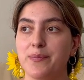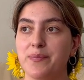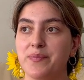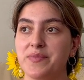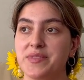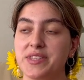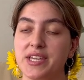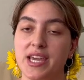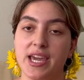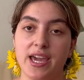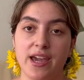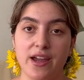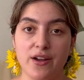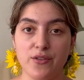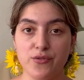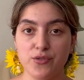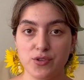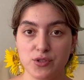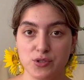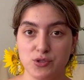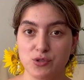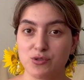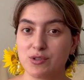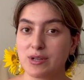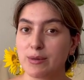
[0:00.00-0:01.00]
the hair for
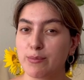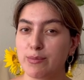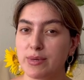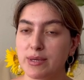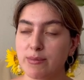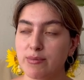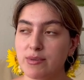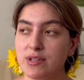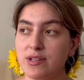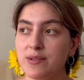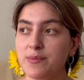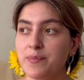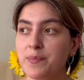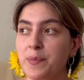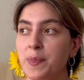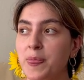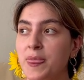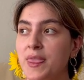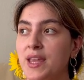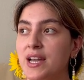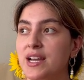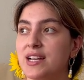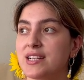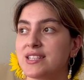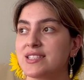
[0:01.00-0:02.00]
three people.
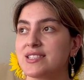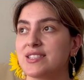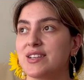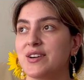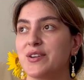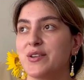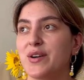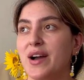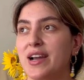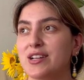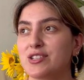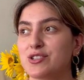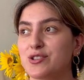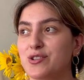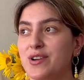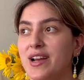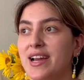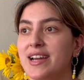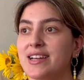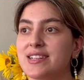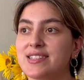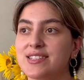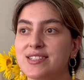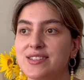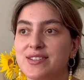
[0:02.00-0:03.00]
So I
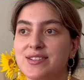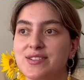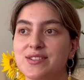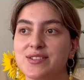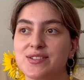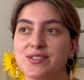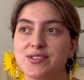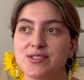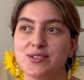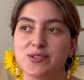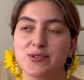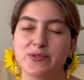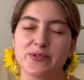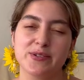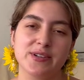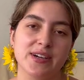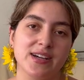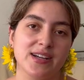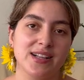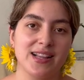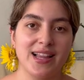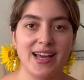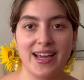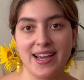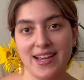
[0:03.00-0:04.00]
tried to do
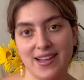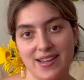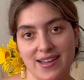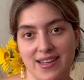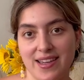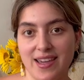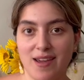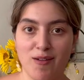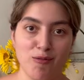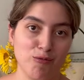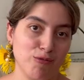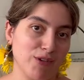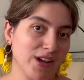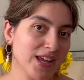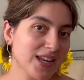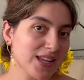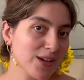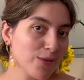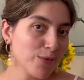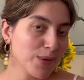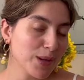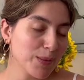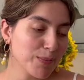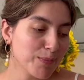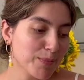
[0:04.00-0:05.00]
a like get ready
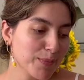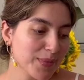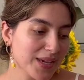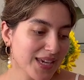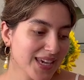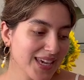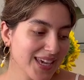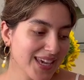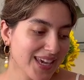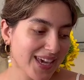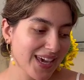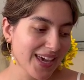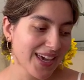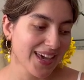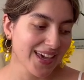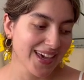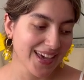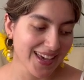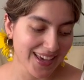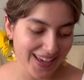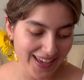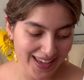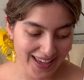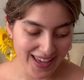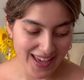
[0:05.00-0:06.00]
with me
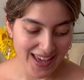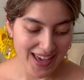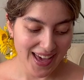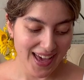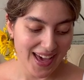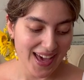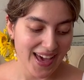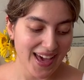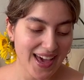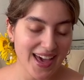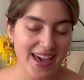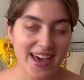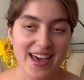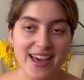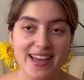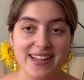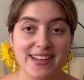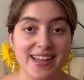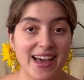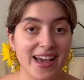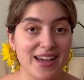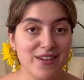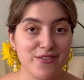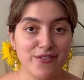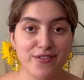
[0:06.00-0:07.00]
and
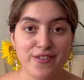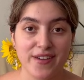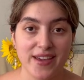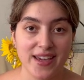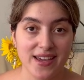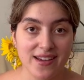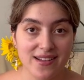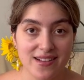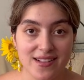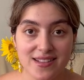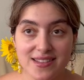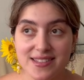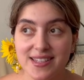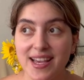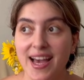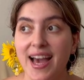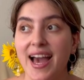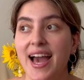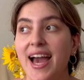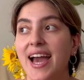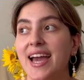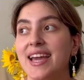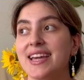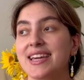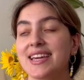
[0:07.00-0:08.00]
I failed.
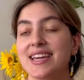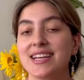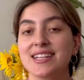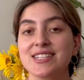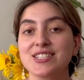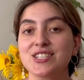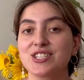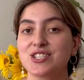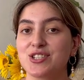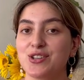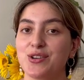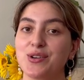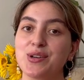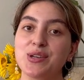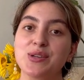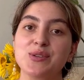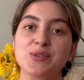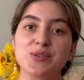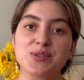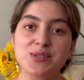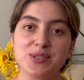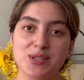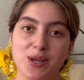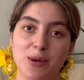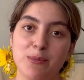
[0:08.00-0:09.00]
I can show you
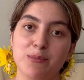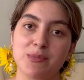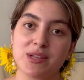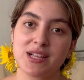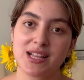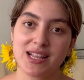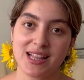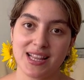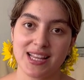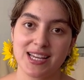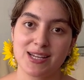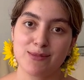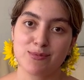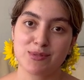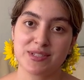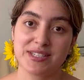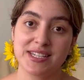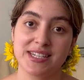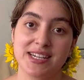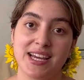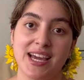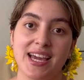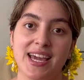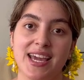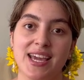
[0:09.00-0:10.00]
some clips
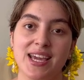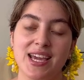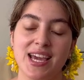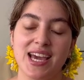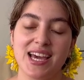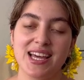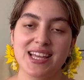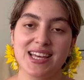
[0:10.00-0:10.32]
that I